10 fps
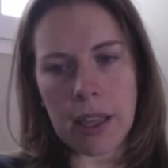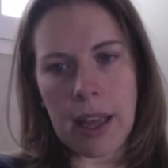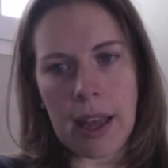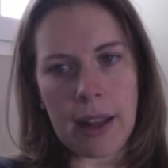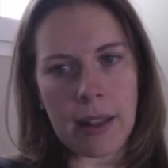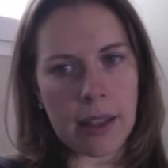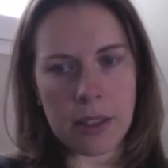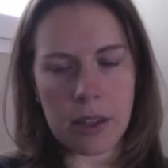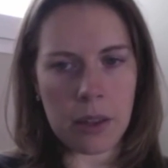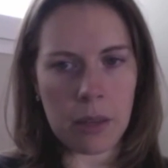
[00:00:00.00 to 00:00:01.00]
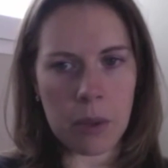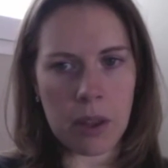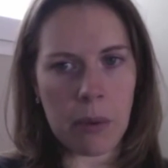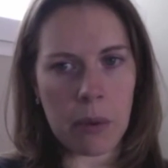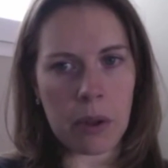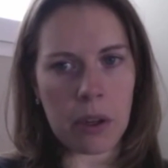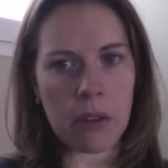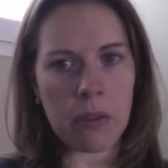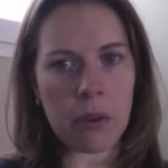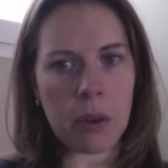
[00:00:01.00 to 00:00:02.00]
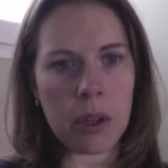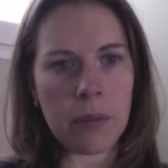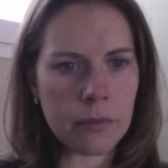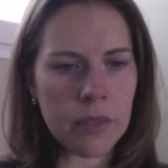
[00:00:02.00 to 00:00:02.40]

and that's not what they were looking for.